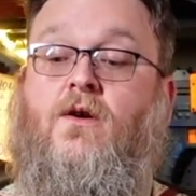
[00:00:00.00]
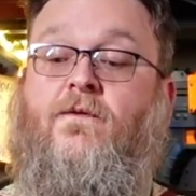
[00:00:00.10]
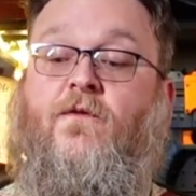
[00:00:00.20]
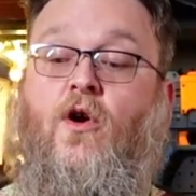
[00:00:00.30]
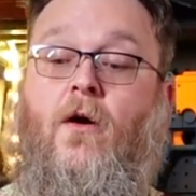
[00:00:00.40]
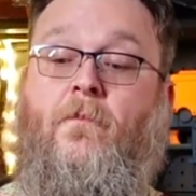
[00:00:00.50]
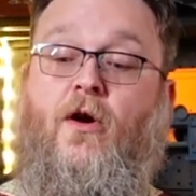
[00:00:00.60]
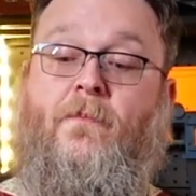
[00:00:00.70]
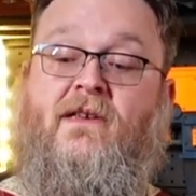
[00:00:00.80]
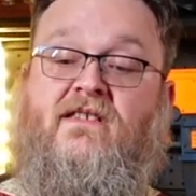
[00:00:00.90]
For our
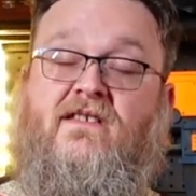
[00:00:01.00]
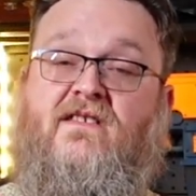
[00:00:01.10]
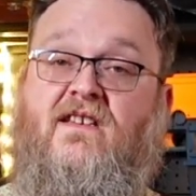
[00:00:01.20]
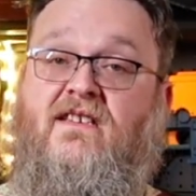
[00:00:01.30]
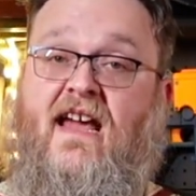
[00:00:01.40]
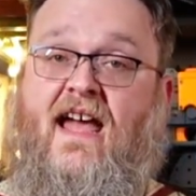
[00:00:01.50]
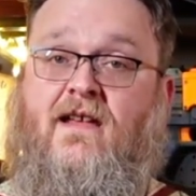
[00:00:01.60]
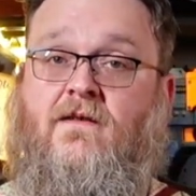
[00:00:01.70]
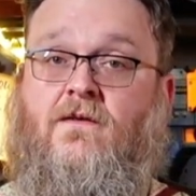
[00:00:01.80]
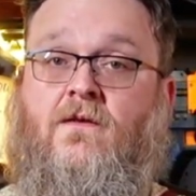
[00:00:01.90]
purposes
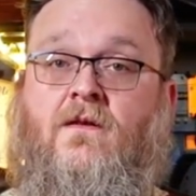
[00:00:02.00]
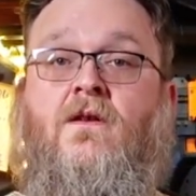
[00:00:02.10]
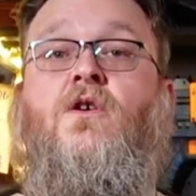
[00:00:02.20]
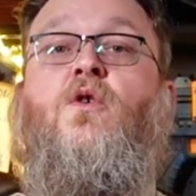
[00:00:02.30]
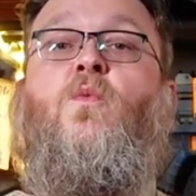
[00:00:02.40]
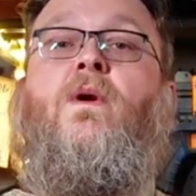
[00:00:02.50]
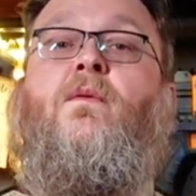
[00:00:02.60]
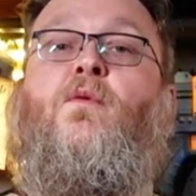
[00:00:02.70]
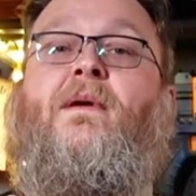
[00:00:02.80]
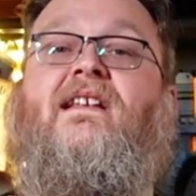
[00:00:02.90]
today, we
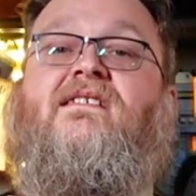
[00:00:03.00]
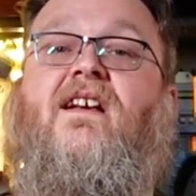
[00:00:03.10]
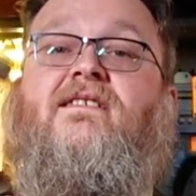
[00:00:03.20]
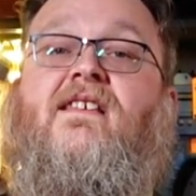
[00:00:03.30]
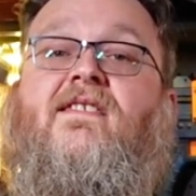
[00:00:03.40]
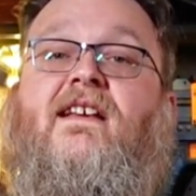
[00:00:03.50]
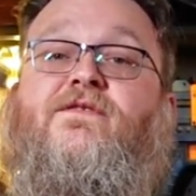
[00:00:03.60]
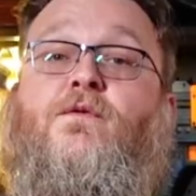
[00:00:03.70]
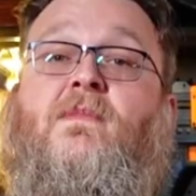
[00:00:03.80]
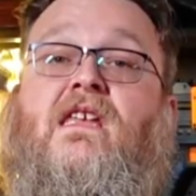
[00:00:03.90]
will be discussing things
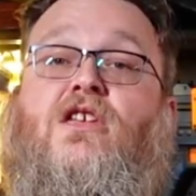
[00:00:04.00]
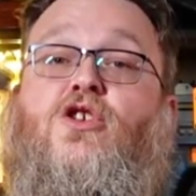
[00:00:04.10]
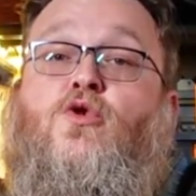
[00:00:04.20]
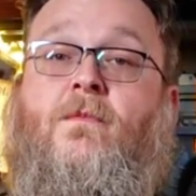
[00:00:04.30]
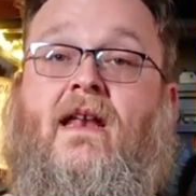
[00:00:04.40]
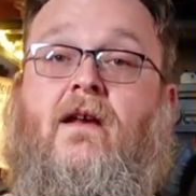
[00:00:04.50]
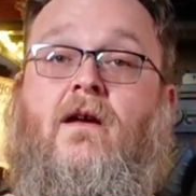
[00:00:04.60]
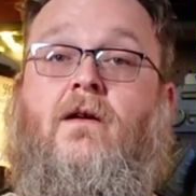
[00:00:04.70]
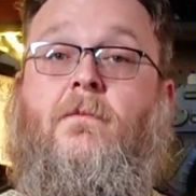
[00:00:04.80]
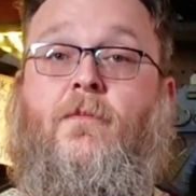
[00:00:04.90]
from the human
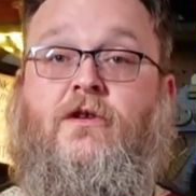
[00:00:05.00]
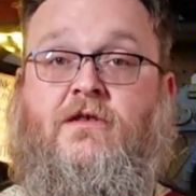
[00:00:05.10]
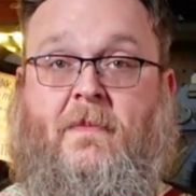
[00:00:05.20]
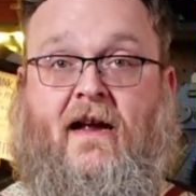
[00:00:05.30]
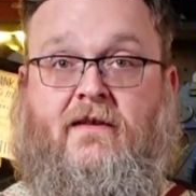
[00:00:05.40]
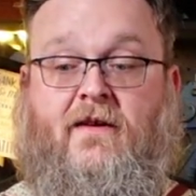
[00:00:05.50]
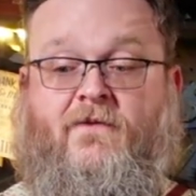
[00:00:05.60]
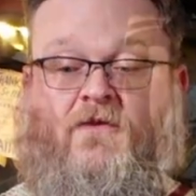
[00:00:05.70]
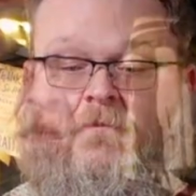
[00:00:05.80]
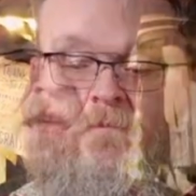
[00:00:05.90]

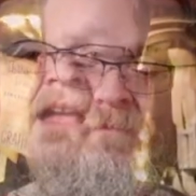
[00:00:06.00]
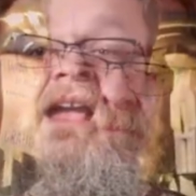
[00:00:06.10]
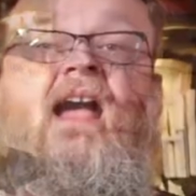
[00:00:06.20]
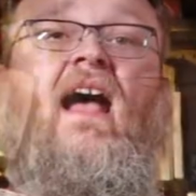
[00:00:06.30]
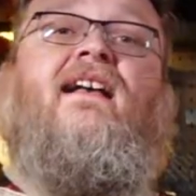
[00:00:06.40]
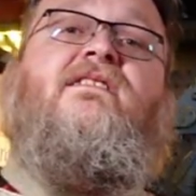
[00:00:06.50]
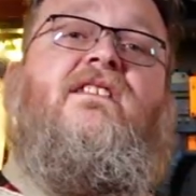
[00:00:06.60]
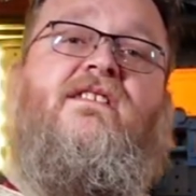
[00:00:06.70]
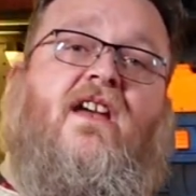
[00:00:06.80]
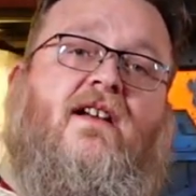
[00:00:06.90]
perspective. As
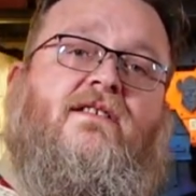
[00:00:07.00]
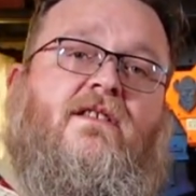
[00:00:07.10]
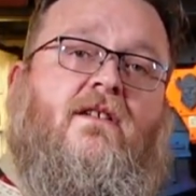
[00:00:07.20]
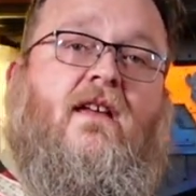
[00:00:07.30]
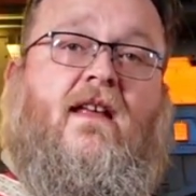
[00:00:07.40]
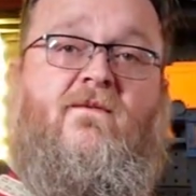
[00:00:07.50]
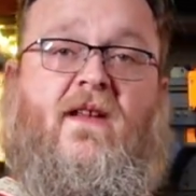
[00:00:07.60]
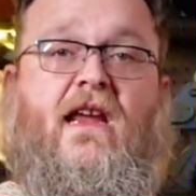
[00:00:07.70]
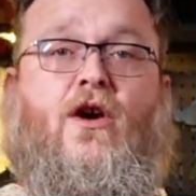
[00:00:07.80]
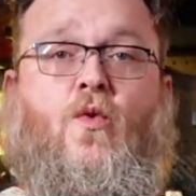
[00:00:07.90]
discussed in
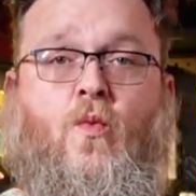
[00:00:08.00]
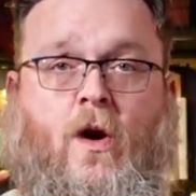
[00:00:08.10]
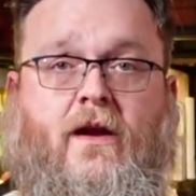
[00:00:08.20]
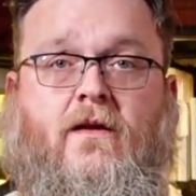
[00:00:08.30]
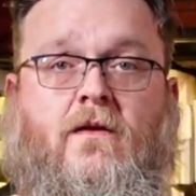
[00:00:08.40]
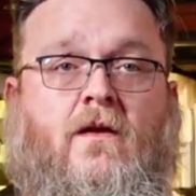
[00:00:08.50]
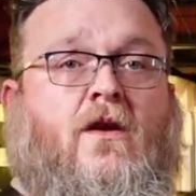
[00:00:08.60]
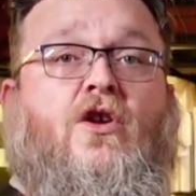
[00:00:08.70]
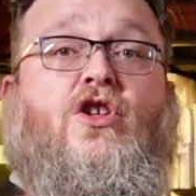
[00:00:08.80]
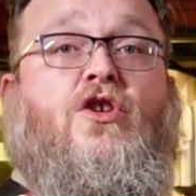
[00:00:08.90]
video 1,
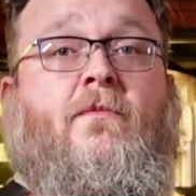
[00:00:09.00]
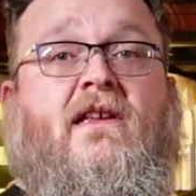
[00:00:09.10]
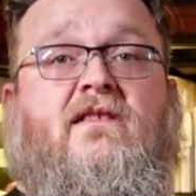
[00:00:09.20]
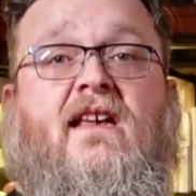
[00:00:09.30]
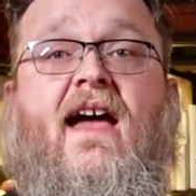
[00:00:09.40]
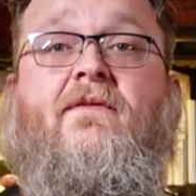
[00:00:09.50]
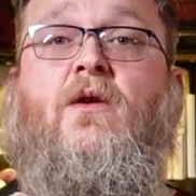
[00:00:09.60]
humans have